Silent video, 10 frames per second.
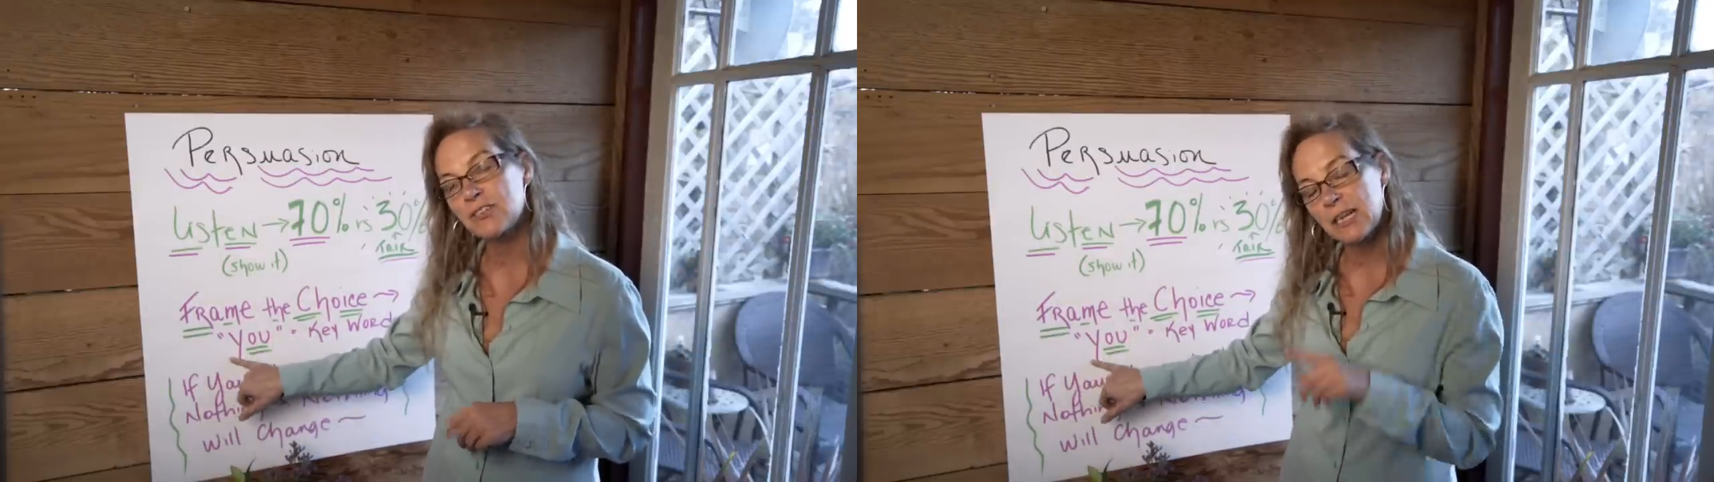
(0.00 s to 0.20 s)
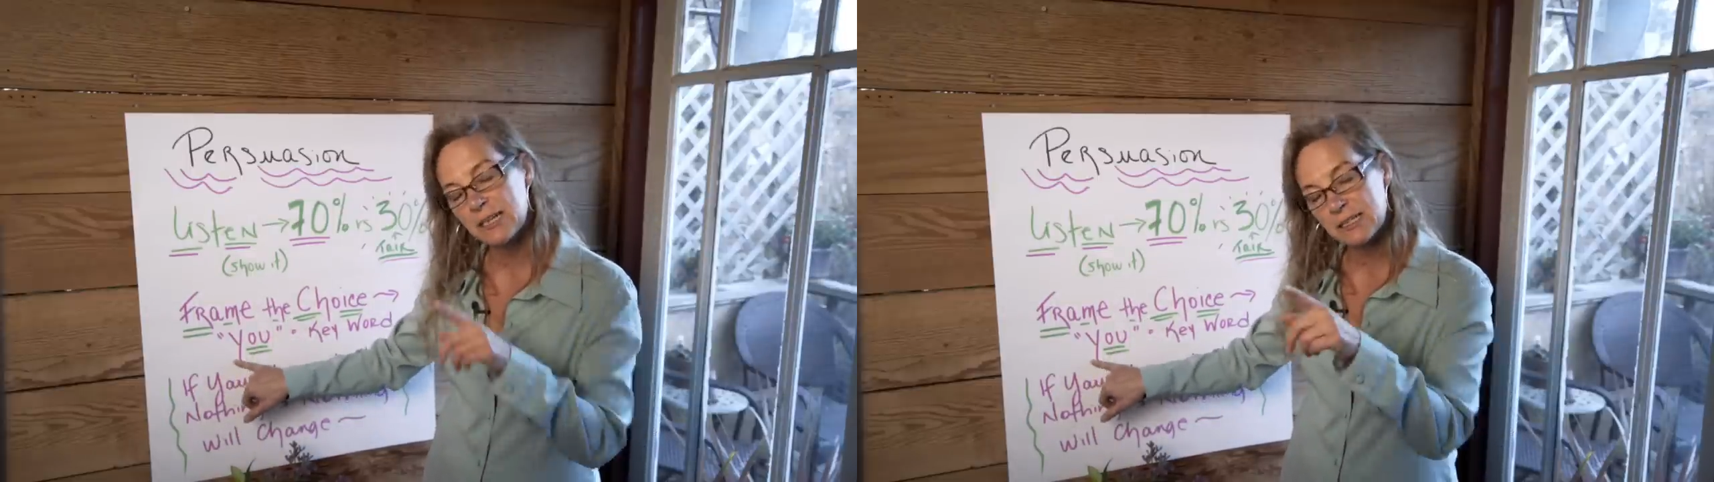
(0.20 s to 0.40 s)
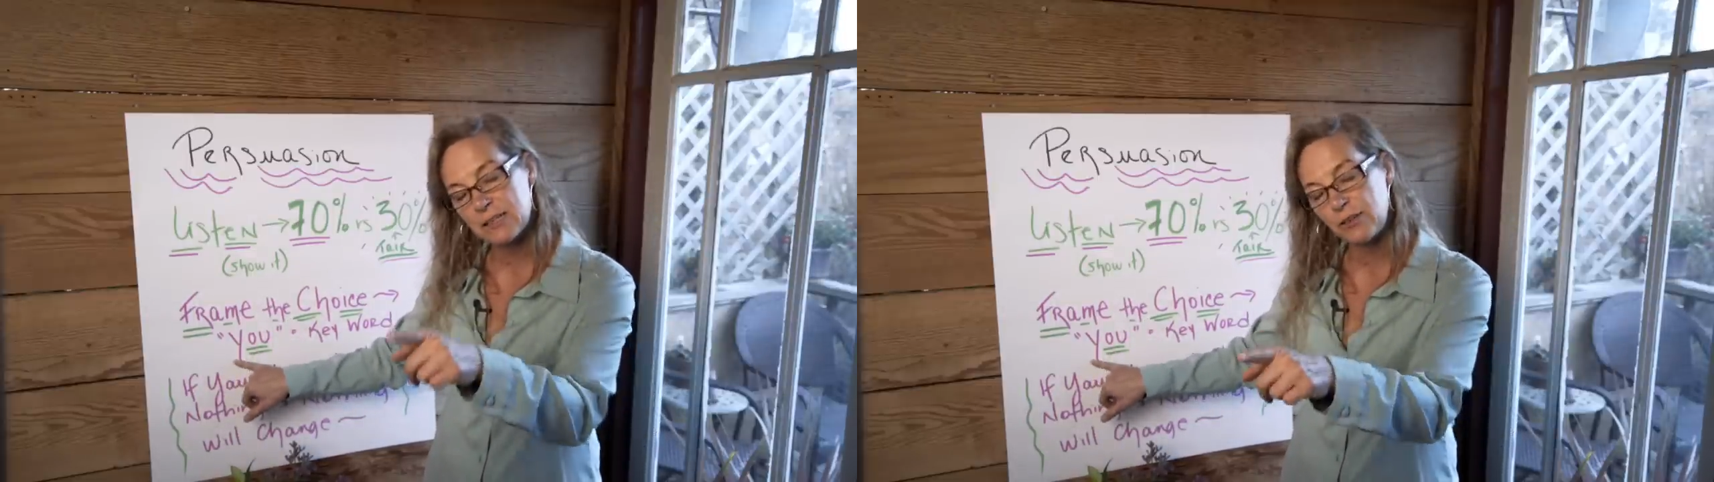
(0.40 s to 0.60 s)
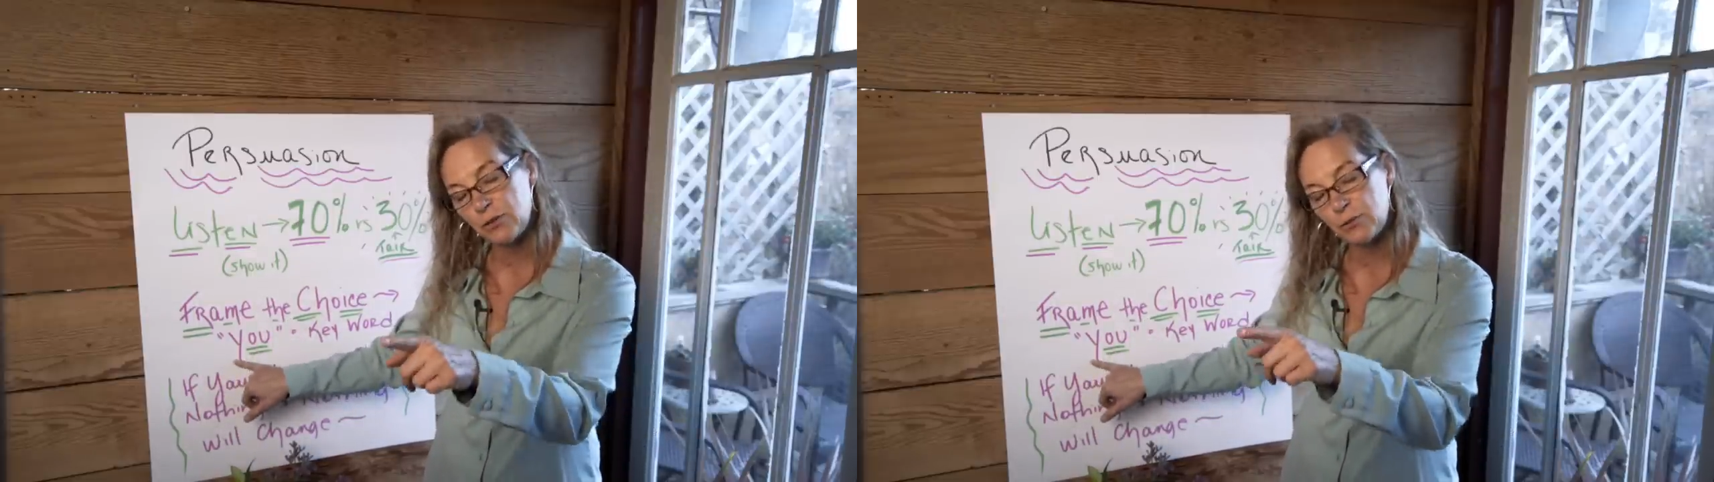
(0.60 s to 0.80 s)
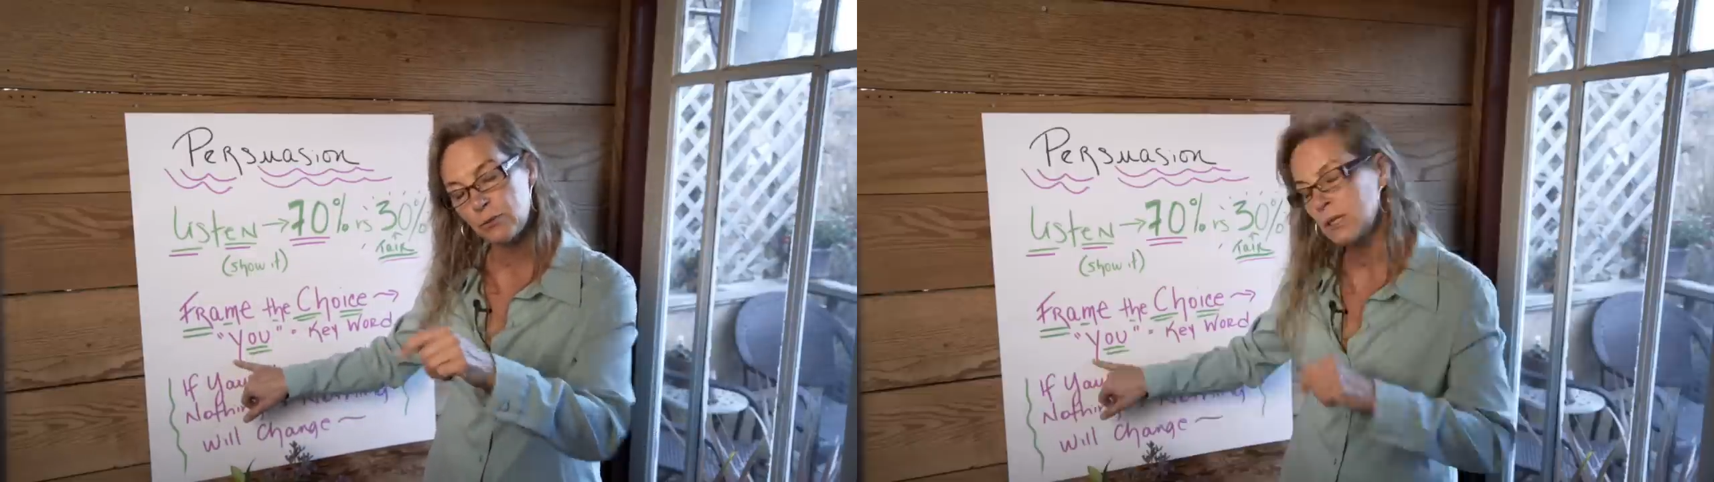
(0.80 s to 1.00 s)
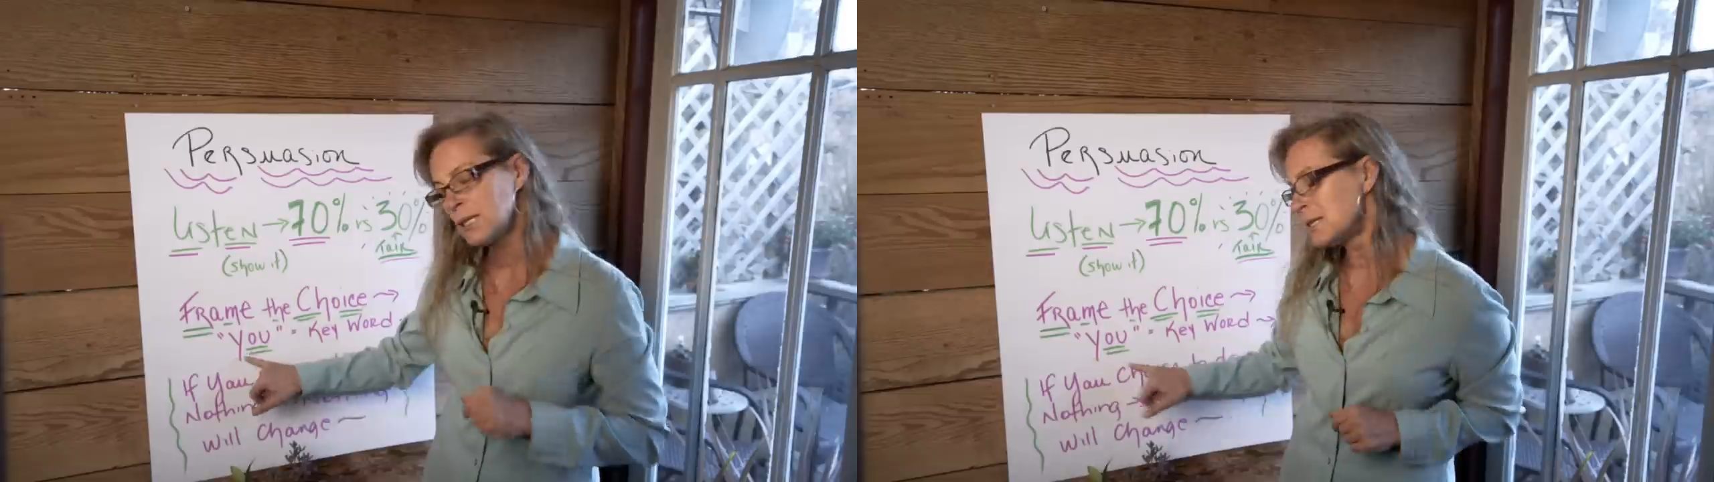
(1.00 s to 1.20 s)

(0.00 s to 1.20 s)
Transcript: as in you,